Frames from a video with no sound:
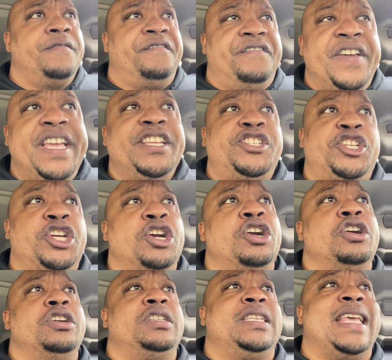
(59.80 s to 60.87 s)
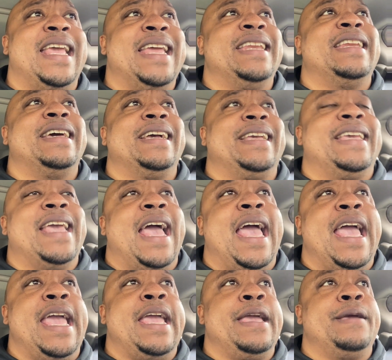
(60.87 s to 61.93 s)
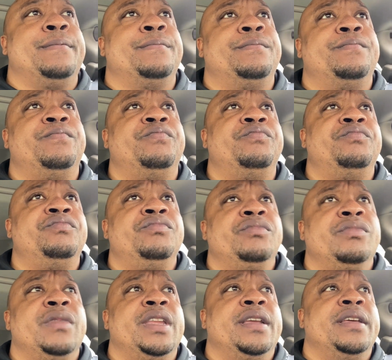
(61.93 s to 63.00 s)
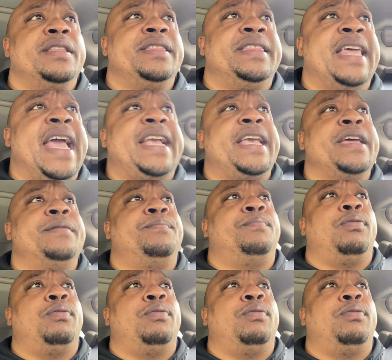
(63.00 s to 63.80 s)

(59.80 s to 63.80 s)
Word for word: features in the game that could